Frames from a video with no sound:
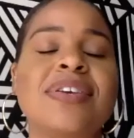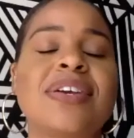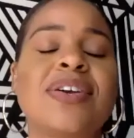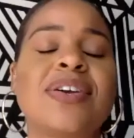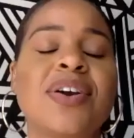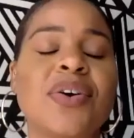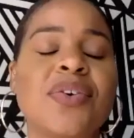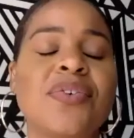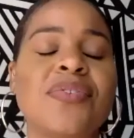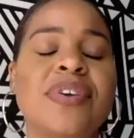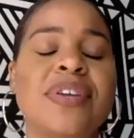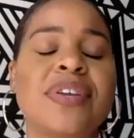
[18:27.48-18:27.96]

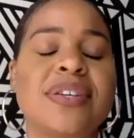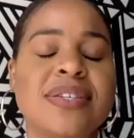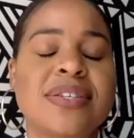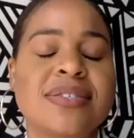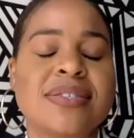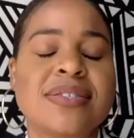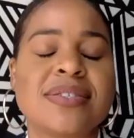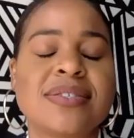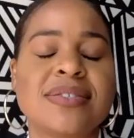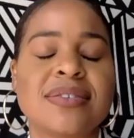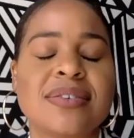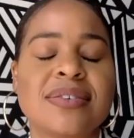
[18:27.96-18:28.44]
COVID
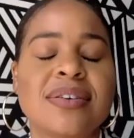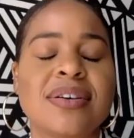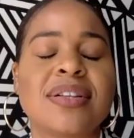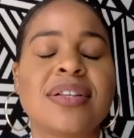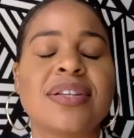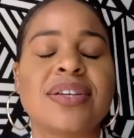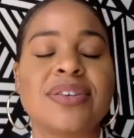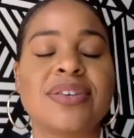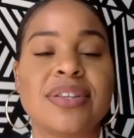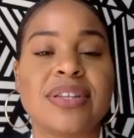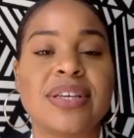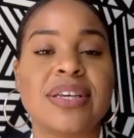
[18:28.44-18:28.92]
is
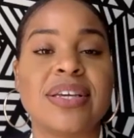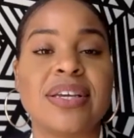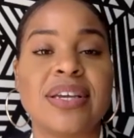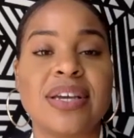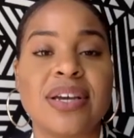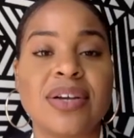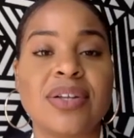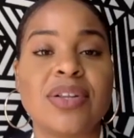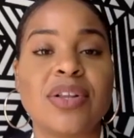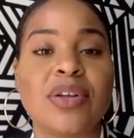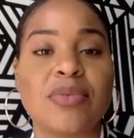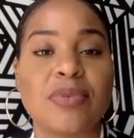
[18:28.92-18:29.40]
clearly a
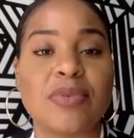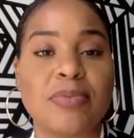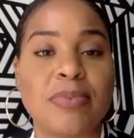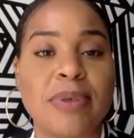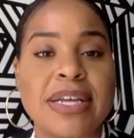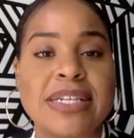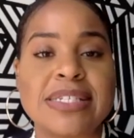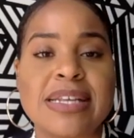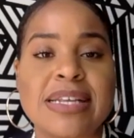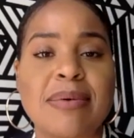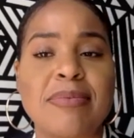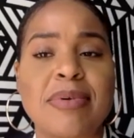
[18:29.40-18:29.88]
global
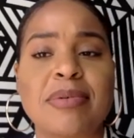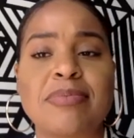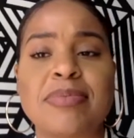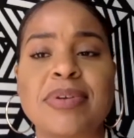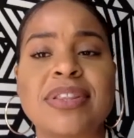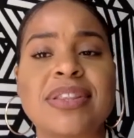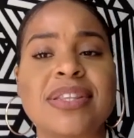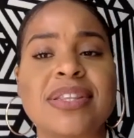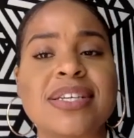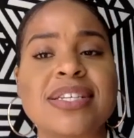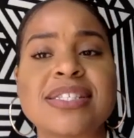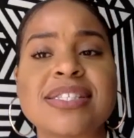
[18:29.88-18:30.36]
pandemic, but
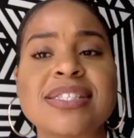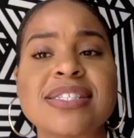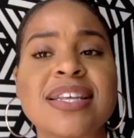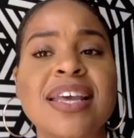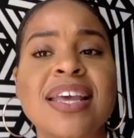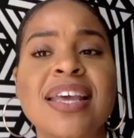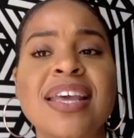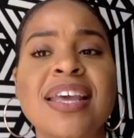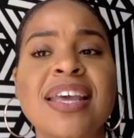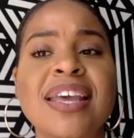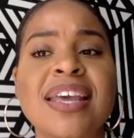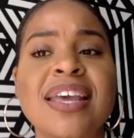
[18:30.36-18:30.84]
this
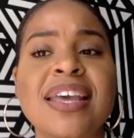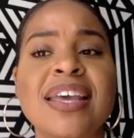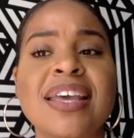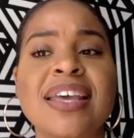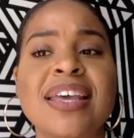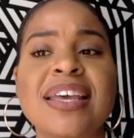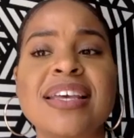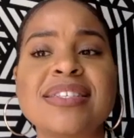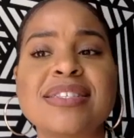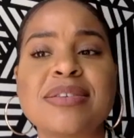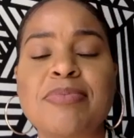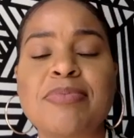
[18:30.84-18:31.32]

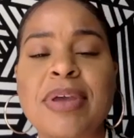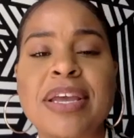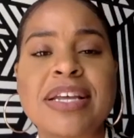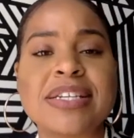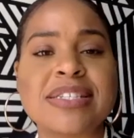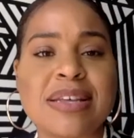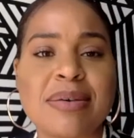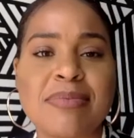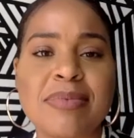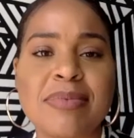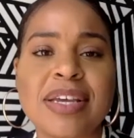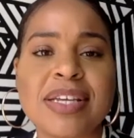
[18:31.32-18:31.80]
is a
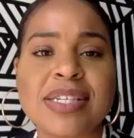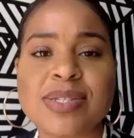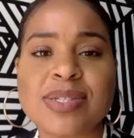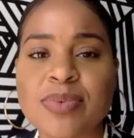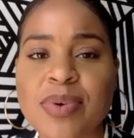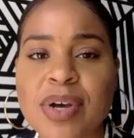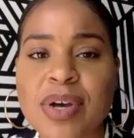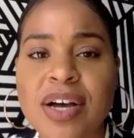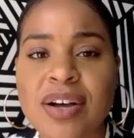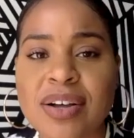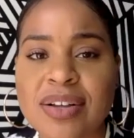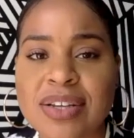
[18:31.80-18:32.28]
pandemic as
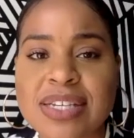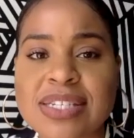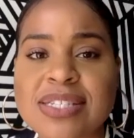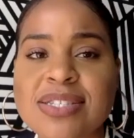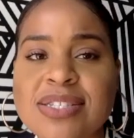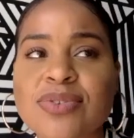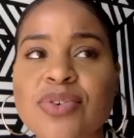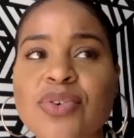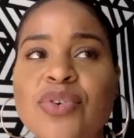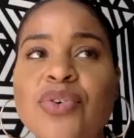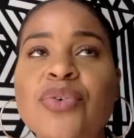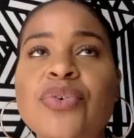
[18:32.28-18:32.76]
well.
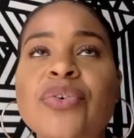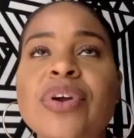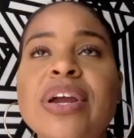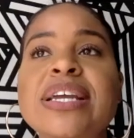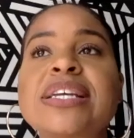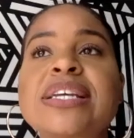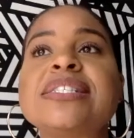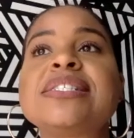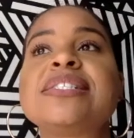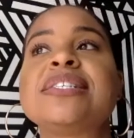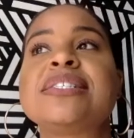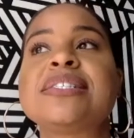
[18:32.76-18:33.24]
It's
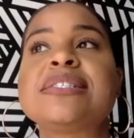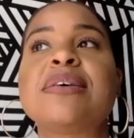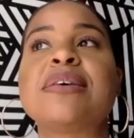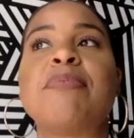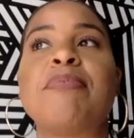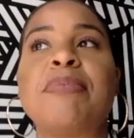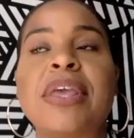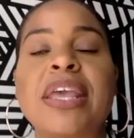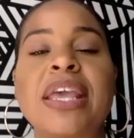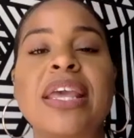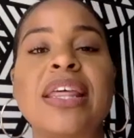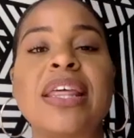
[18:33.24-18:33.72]
crazy to
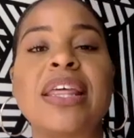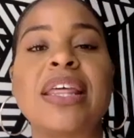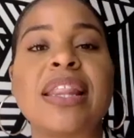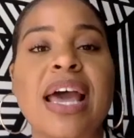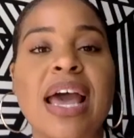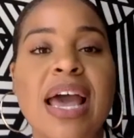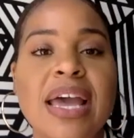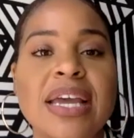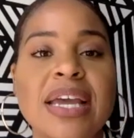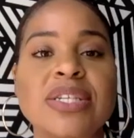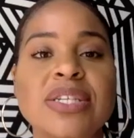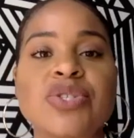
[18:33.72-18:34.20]
me
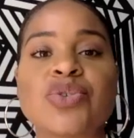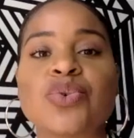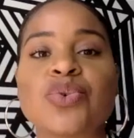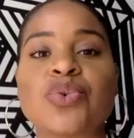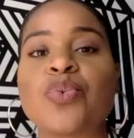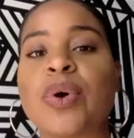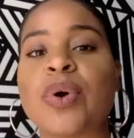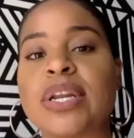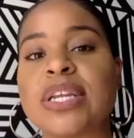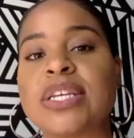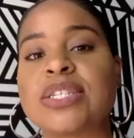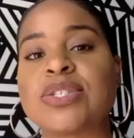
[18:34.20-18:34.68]
that in
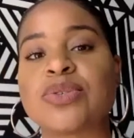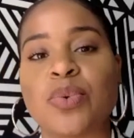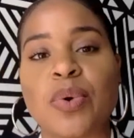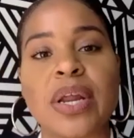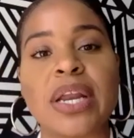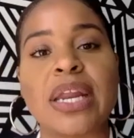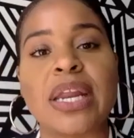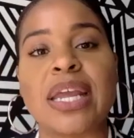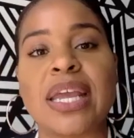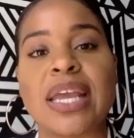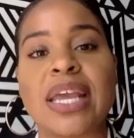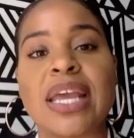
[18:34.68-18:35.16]

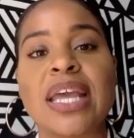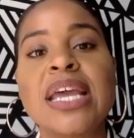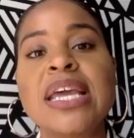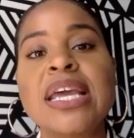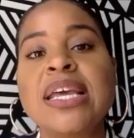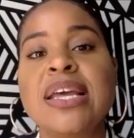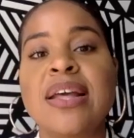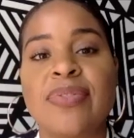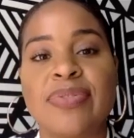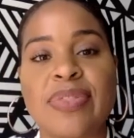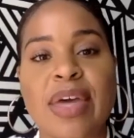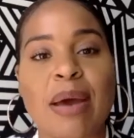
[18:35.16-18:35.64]
2020,
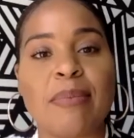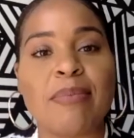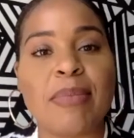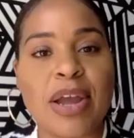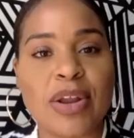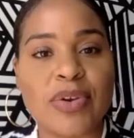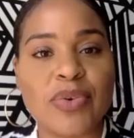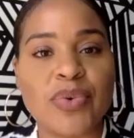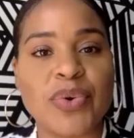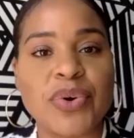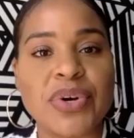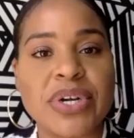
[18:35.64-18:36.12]
that
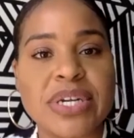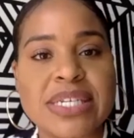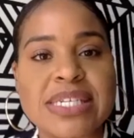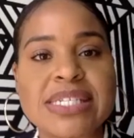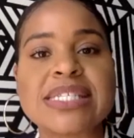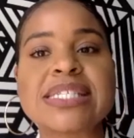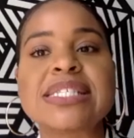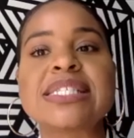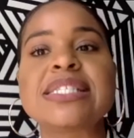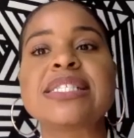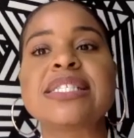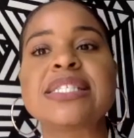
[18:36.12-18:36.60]

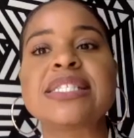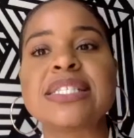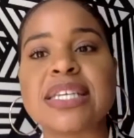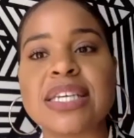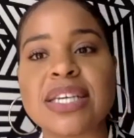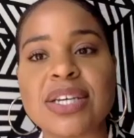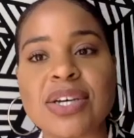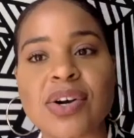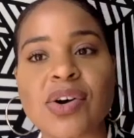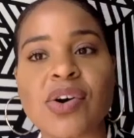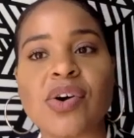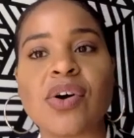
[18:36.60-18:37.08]
minorities
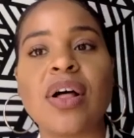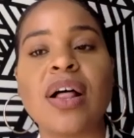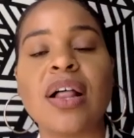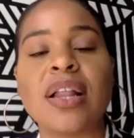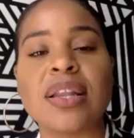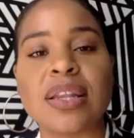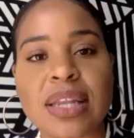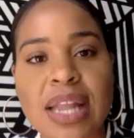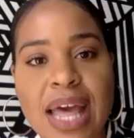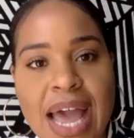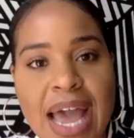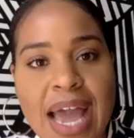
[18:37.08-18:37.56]
still
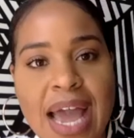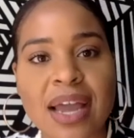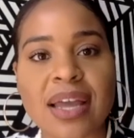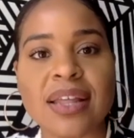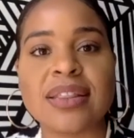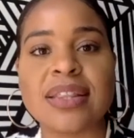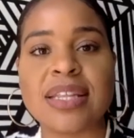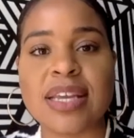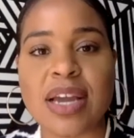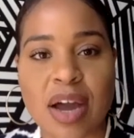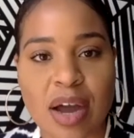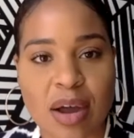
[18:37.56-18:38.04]
lack
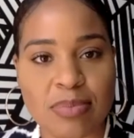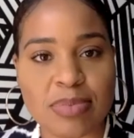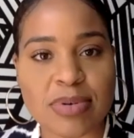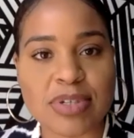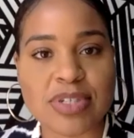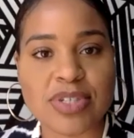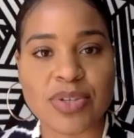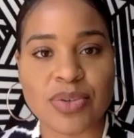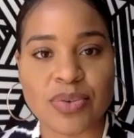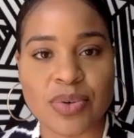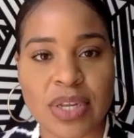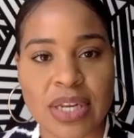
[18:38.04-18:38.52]
the
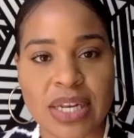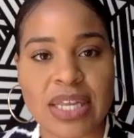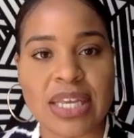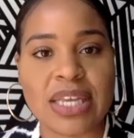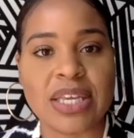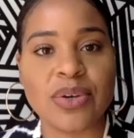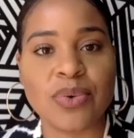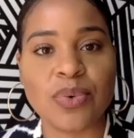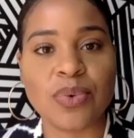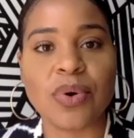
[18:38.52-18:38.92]
equal